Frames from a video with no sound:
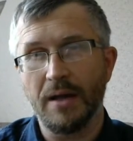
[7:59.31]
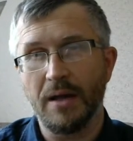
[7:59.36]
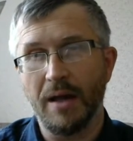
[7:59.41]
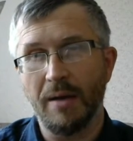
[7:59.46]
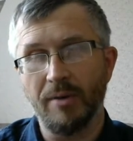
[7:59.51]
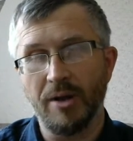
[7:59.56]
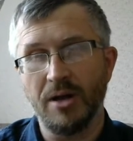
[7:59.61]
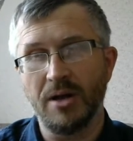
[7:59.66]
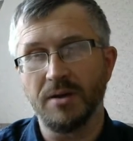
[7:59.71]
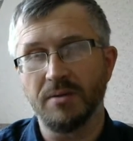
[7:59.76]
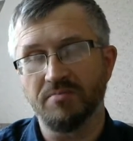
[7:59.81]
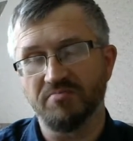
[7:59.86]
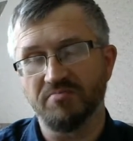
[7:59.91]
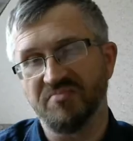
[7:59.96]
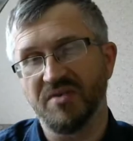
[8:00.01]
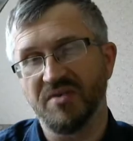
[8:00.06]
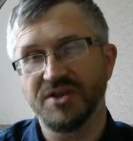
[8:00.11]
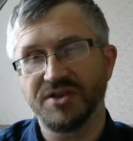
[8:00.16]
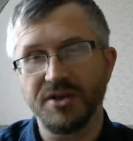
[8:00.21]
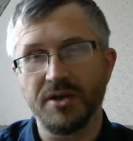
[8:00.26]
I mean,
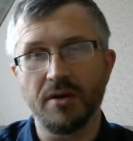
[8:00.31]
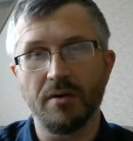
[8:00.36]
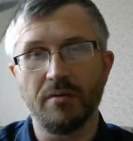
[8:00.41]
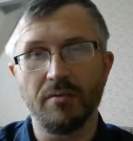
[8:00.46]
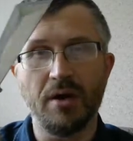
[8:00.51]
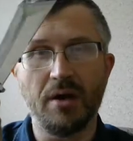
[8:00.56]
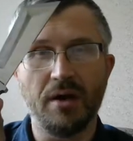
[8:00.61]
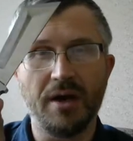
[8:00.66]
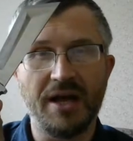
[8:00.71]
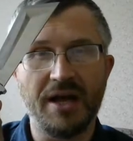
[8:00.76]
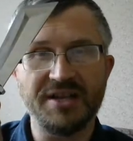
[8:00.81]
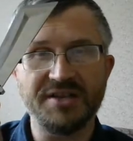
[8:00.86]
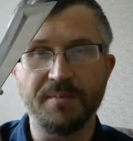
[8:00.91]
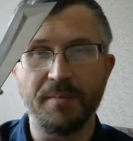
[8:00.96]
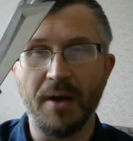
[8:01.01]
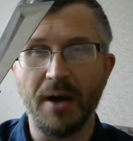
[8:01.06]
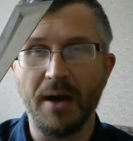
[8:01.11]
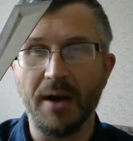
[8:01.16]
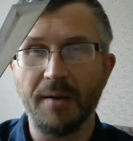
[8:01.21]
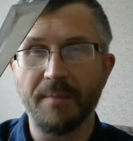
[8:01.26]
it's a real nice
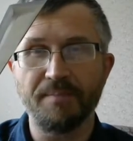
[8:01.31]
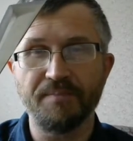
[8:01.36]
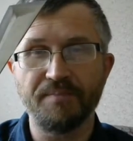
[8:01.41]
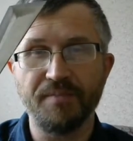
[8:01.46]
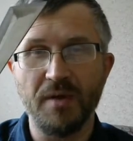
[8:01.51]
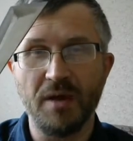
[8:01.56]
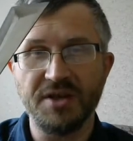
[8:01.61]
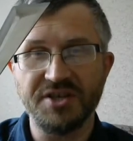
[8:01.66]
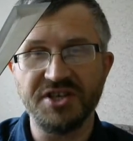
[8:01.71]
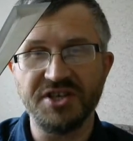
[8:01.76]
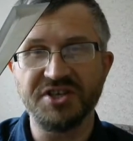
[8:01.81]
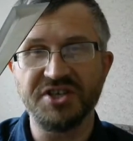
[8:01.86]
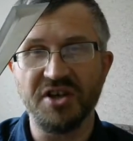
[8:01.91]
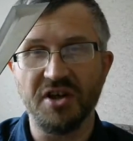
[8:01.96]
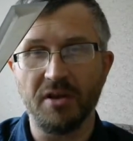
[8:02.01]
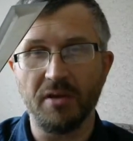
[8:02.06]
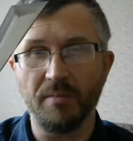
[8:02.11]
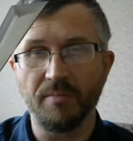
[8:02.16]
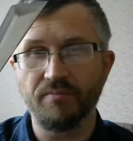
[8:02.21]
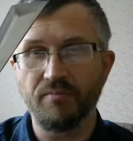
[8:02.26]
buy. It's a
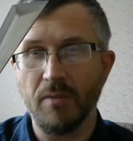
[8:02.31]
deal.